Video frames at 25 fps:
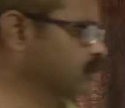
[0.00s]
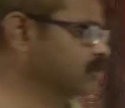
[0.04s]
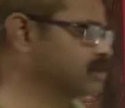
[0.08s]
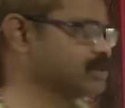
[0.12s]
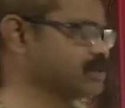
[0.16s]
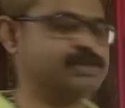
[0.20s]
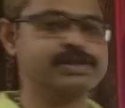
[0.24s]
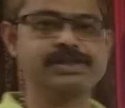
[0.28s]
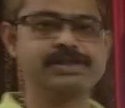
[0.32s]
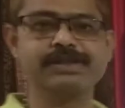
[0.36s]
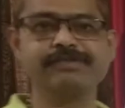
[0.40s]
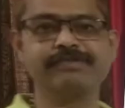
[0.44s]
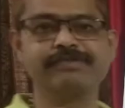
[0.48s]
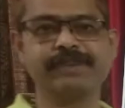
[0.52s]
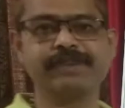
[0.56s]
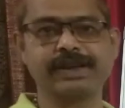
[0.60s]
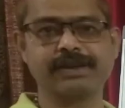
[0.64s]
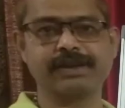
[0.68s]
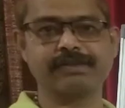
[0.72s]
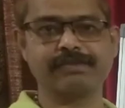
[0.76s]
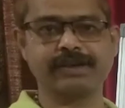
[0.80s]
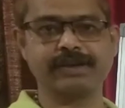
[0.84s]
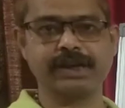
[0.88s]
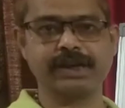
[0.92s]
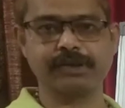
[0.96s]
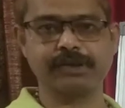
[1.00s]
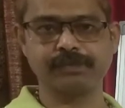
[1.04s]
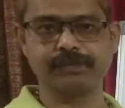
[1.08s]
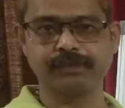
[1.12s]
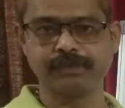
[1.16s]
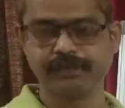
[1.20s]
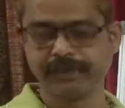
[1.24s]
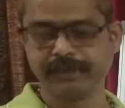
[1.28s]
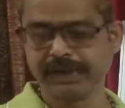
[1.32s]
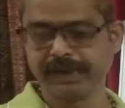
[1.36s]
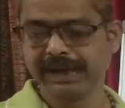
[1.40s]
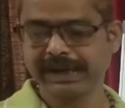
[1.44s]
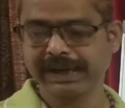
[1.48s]
or this is the final
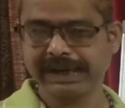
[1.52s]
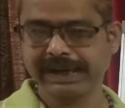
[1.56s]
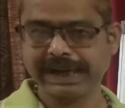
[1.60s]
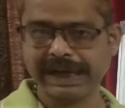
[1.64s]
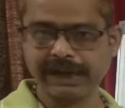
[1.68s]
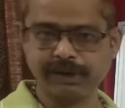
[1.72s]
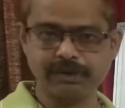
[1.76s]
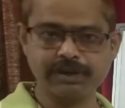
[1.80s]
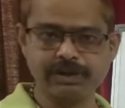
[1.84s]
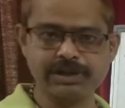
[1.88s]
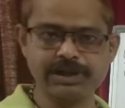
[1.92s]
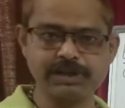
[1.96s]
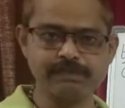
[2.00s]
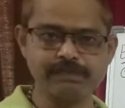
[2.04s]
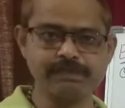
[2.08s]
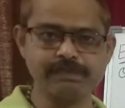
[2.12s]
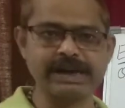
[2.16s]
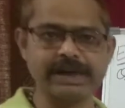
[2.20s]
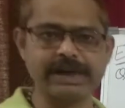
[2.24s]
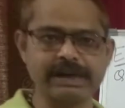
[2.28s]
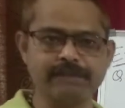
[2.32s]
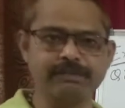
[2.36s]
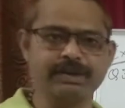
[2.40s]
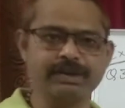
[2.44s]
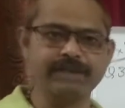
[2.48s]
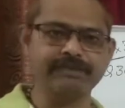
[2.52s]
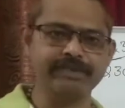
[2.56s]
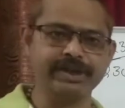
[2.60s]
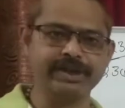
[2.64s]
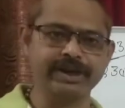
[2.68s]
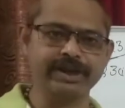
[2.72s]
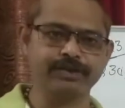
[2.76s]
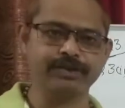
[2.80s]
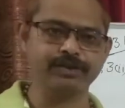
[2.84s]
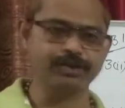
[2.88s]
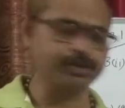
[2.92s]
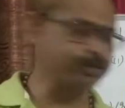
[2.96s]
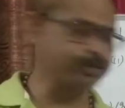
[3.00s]
value. Calculation part I am leaving